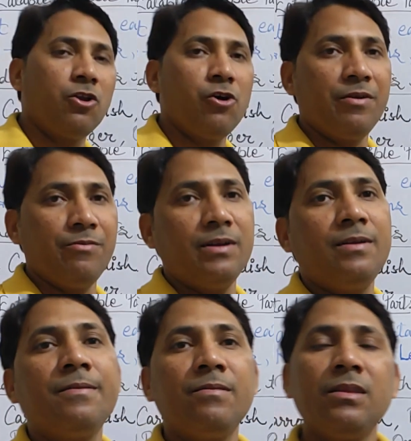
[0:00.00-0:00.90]
Hello
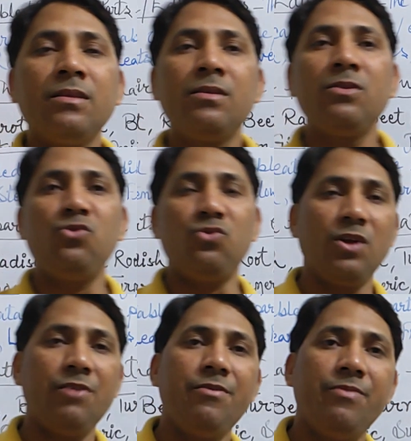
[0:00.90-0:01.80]
everyone.
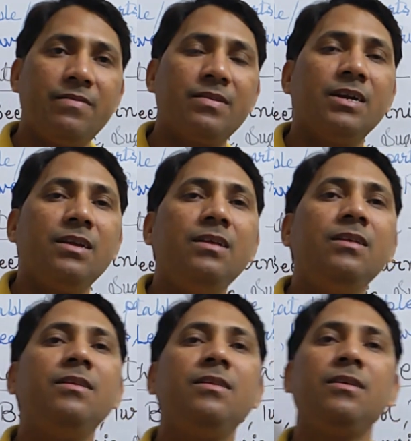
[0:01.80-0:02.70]
Today we will
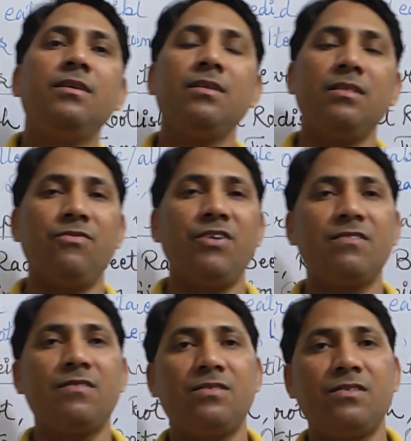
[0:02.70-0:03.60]
study the
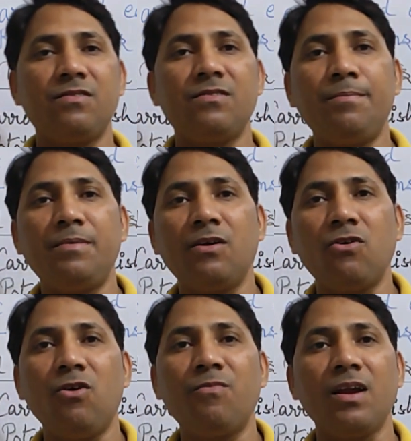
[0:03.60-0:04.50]
first chapter
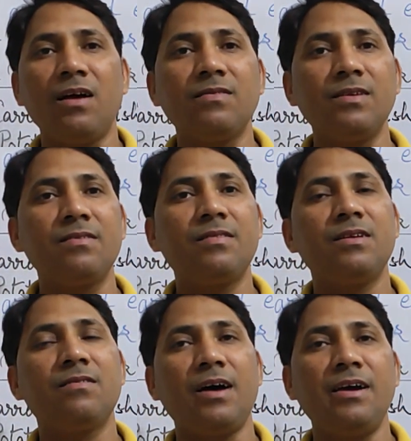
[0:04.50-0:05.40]
of class
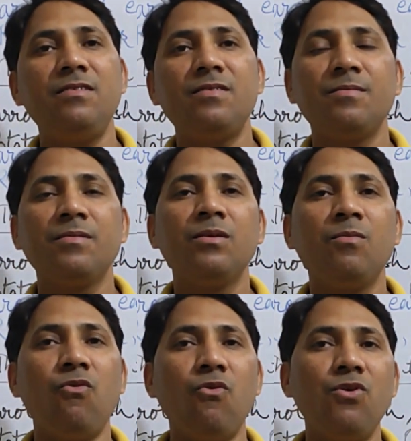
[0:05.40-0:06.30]
6th science,
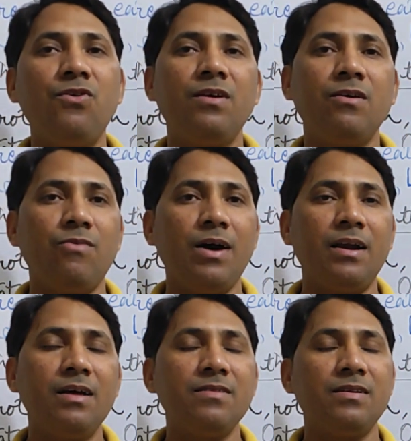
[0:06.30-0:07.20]
food,
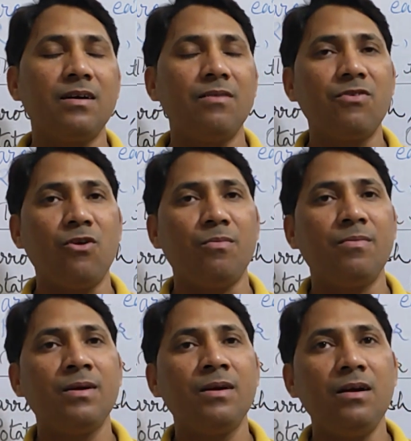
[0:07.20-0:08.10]
where does it come from?
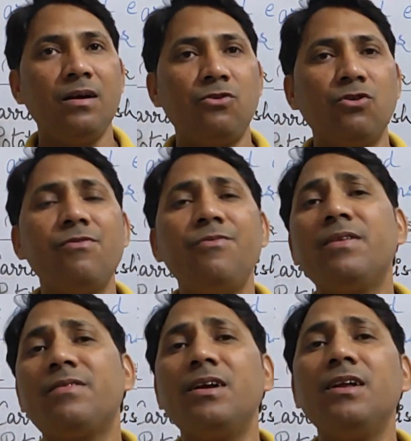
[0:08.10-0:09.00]
And today we
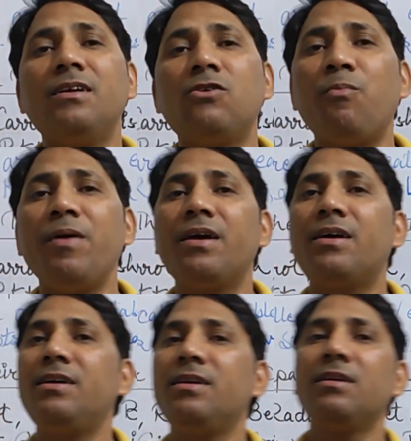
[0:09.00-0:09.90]
will study the
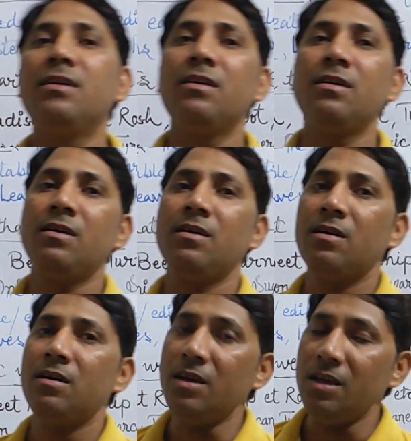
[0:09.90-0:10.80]
topic
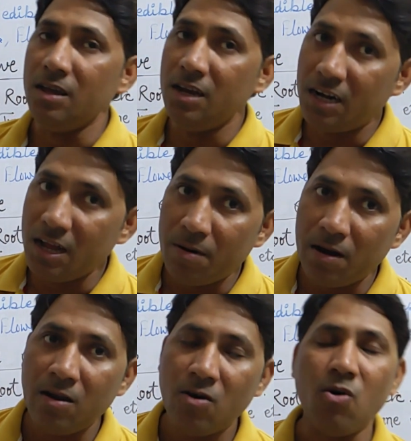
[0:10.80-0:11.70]

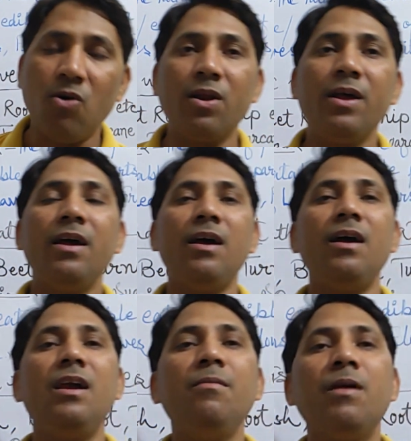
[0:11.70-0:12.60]
eatable or
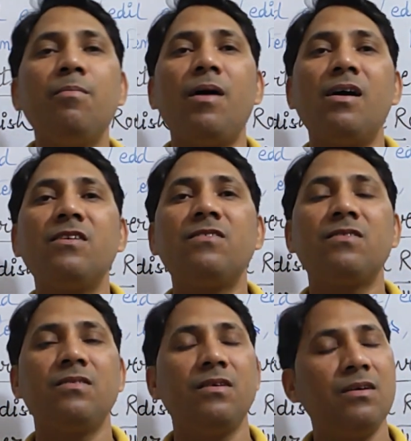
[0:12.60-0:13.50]
edible
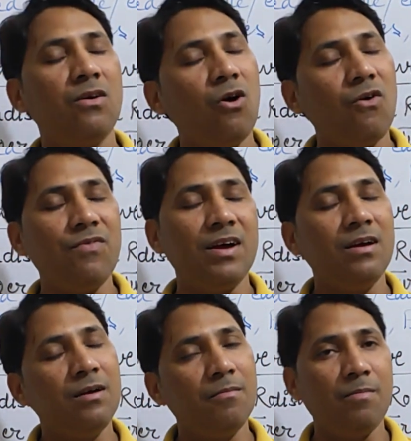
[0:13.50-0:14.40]
parts of
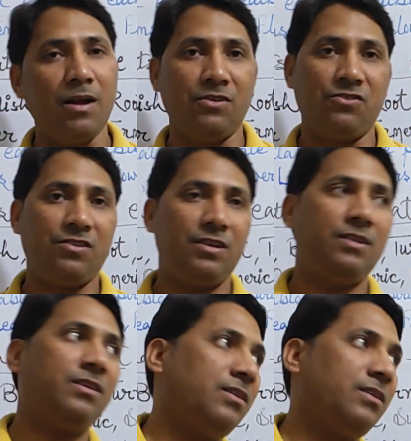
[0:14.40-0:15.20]
a plant.